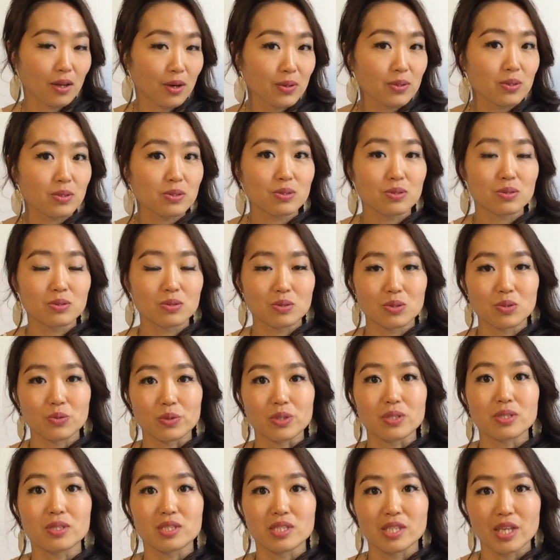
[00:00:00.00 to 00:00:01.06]
lot to do
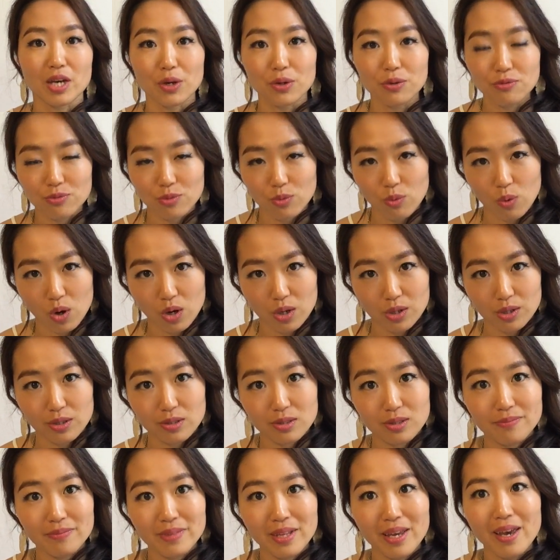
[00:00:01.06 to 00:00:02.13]
with
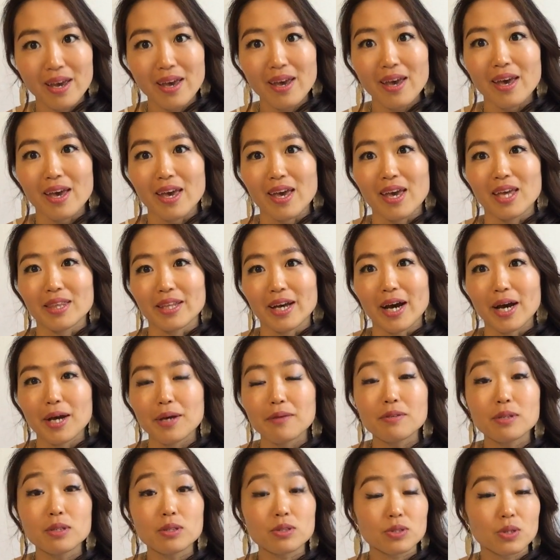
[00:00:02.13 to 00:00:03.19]
self-worth, and
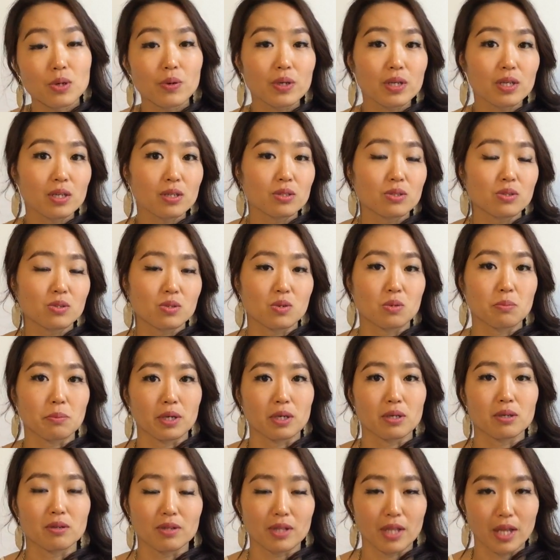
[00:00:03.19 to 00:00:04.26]
I've been talking to
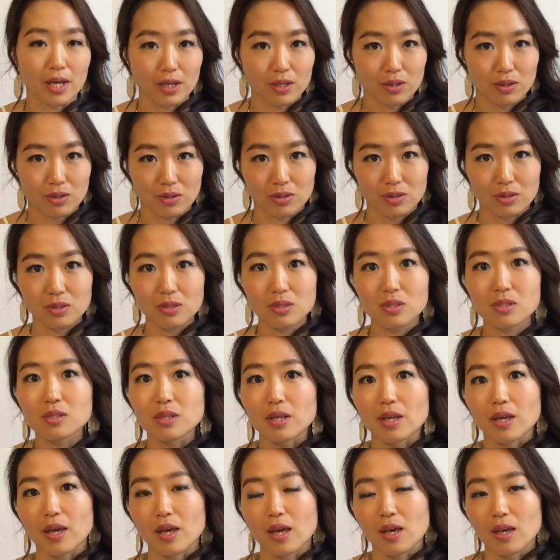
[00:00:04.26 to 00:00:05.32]
my clients
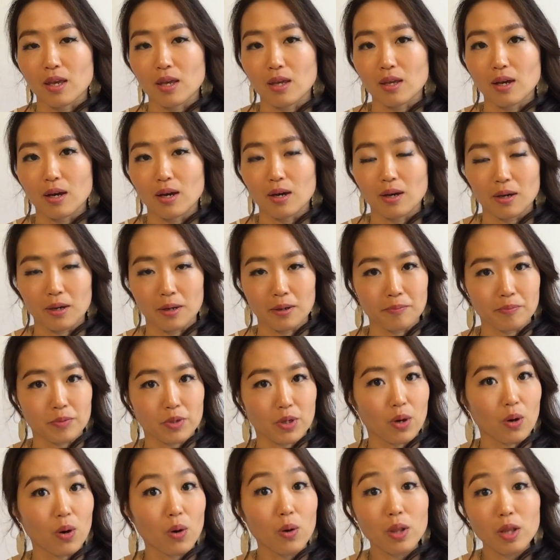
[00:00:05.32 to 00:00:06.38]

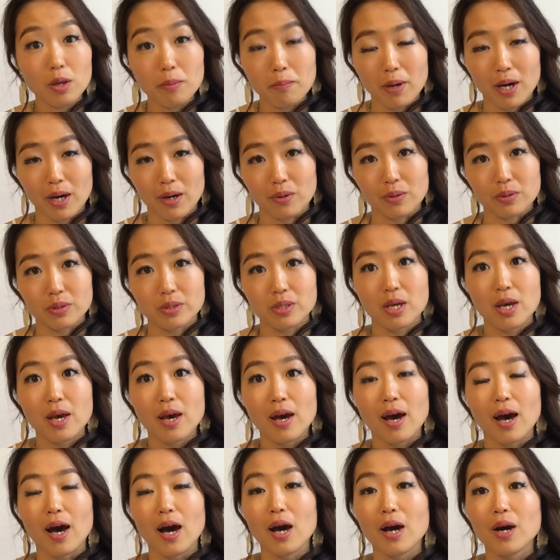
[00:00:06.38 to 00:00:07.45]
all about
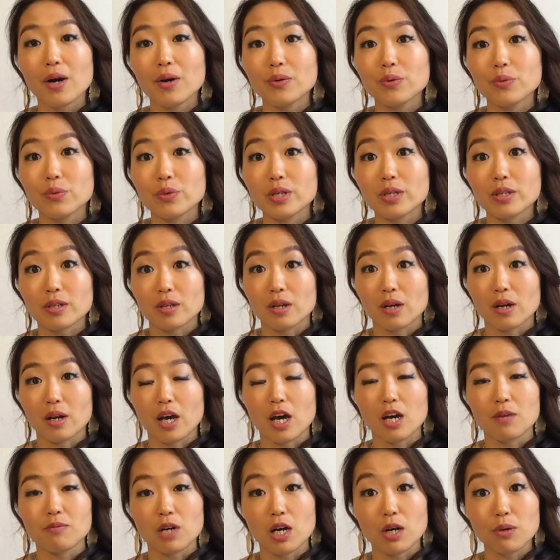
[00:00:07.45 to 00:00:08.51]
how we can
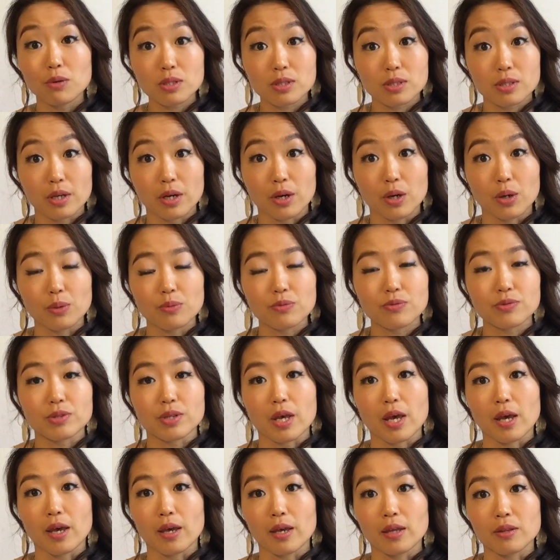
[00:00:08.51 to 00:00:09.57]
love ourselves
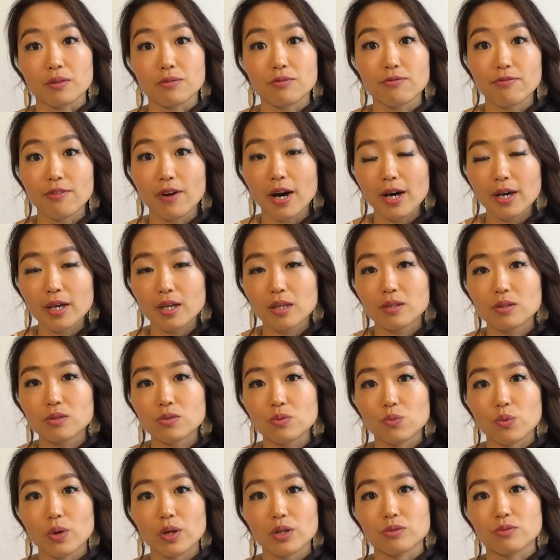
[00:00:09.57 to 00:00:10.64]
and find
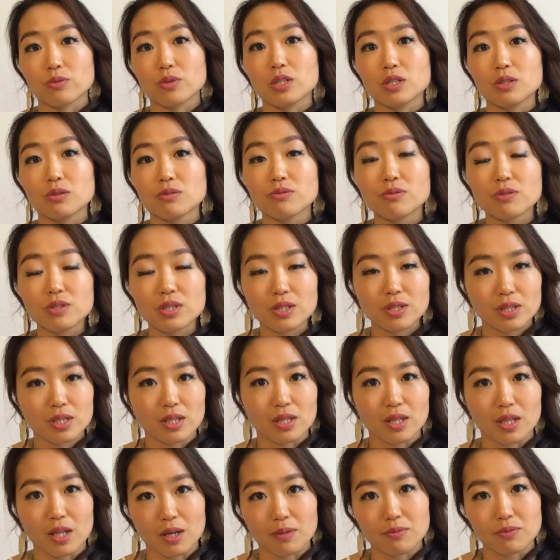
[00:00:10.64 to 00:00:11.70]
what we
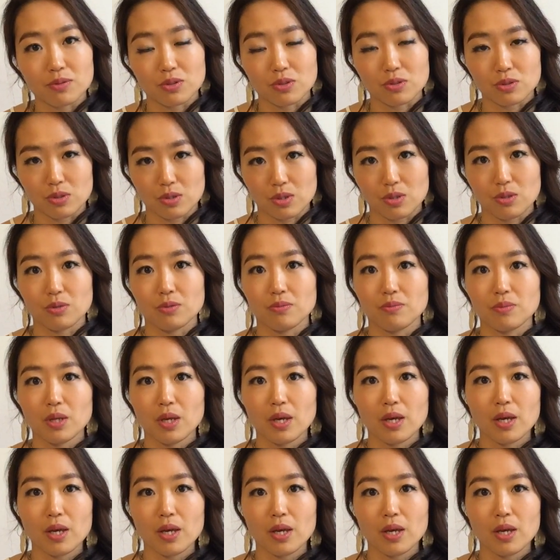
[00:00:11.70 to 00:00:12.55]
really love to do